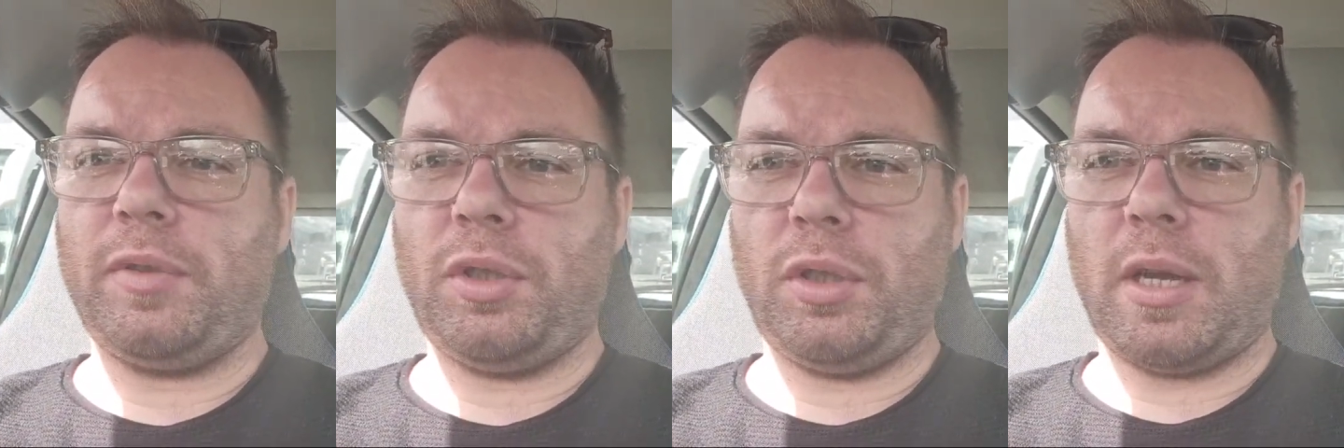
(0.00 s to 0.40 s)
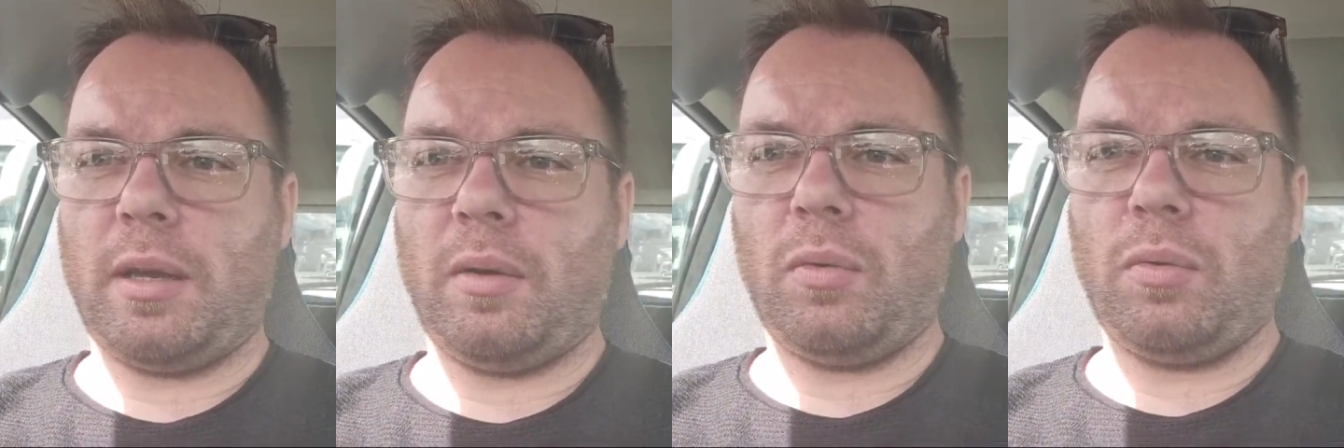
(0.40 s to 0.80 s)

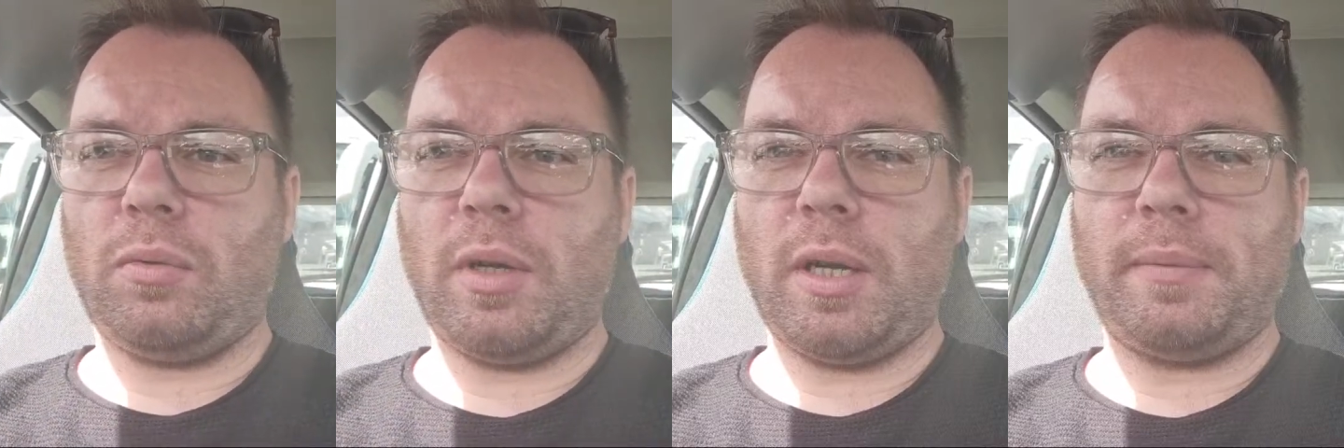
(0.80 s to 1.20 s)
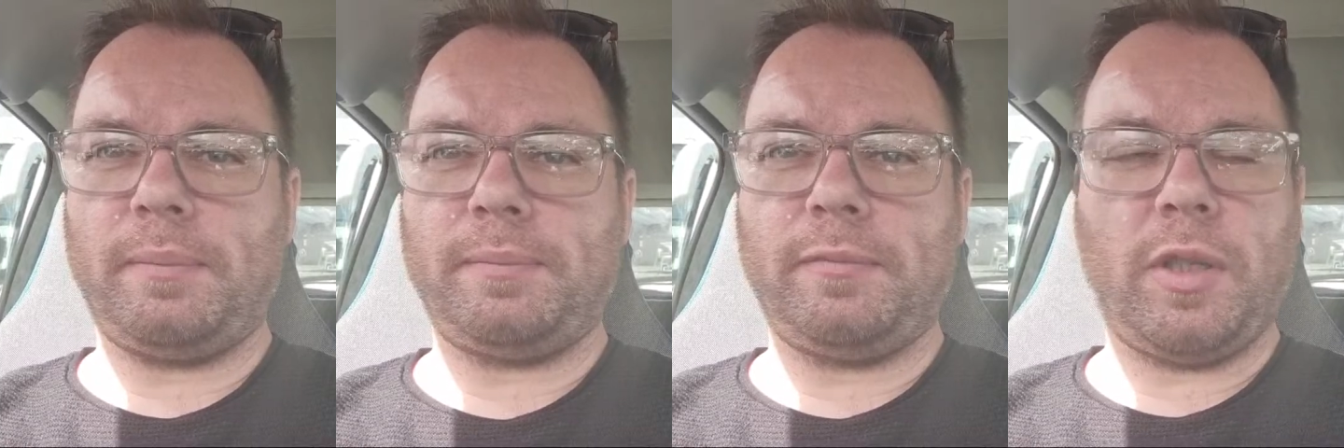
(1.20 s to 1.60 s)
chat
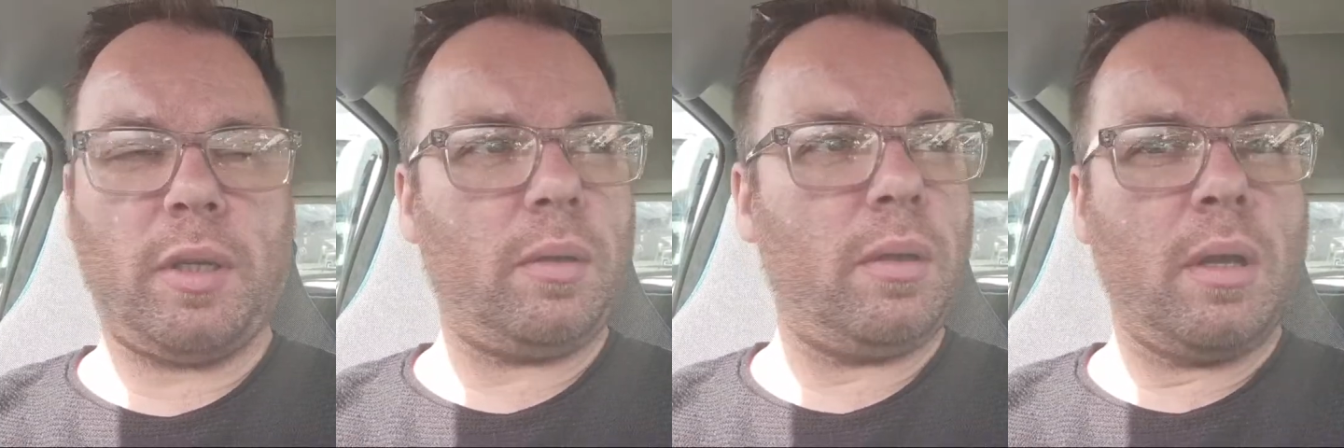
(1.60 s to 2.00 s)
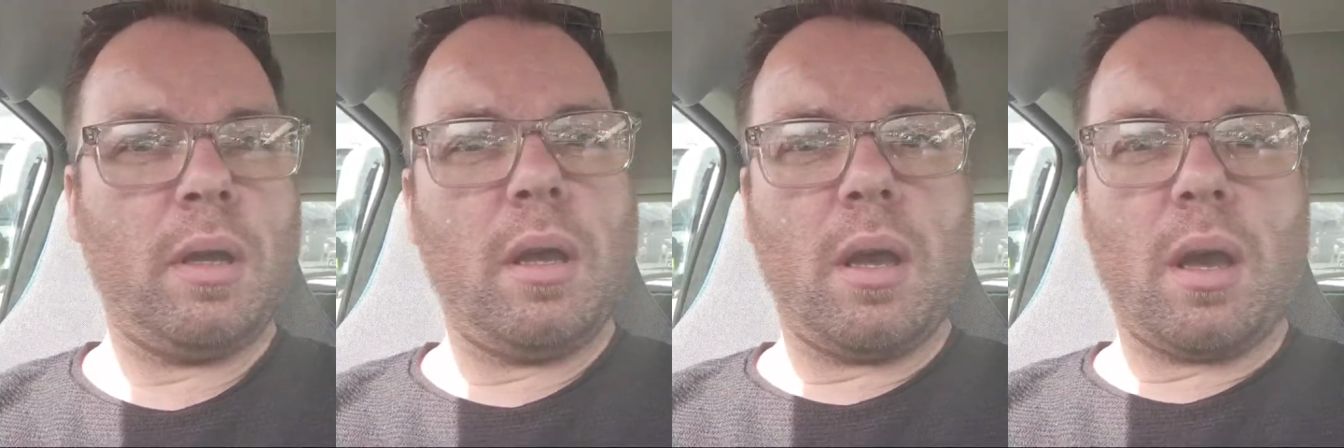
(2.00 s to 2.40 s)
or view.
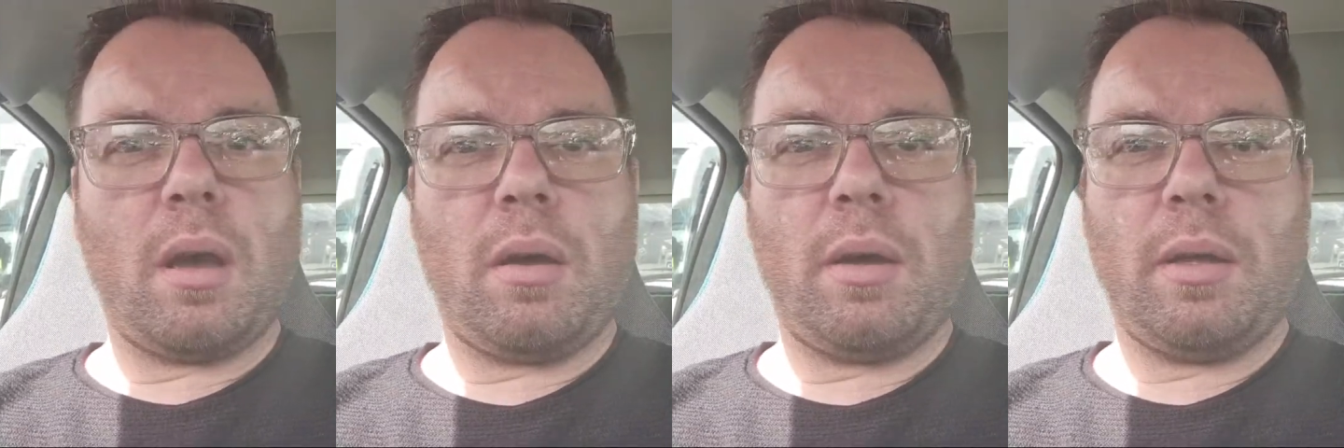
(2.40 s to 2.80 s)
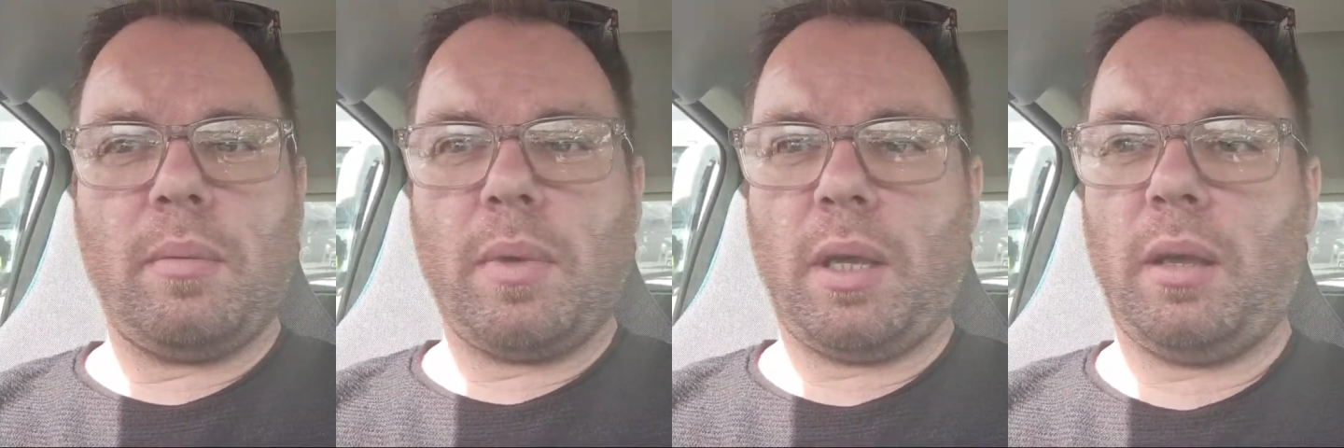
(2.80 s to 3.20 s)

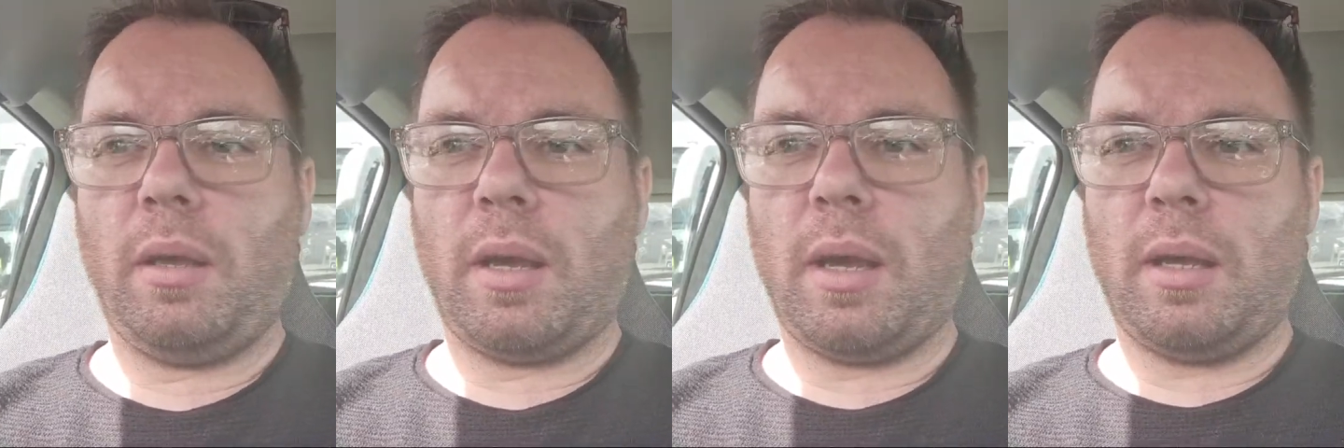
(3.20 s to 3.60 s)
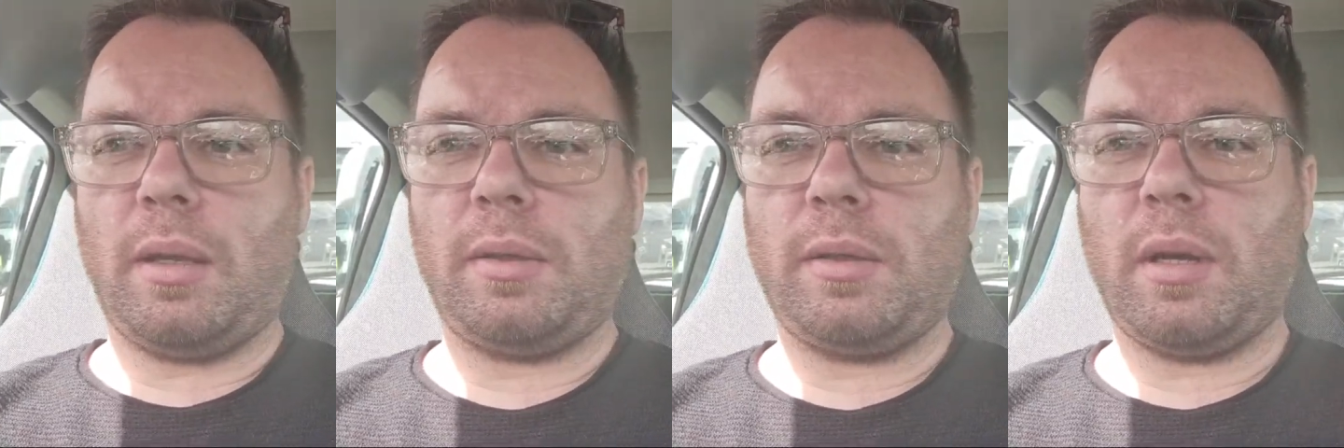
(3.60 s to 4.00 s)
I'm here
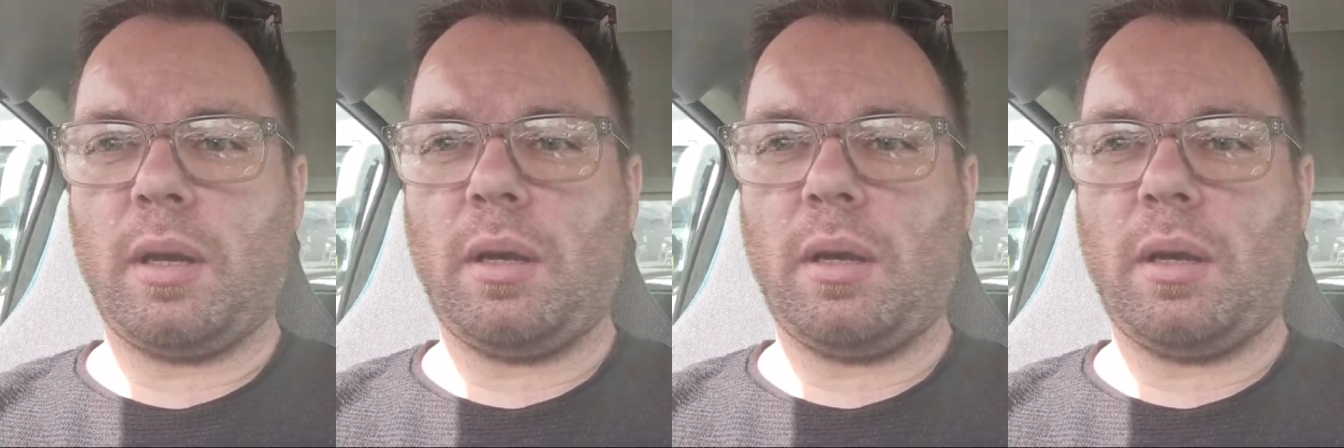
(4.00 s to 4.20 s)
at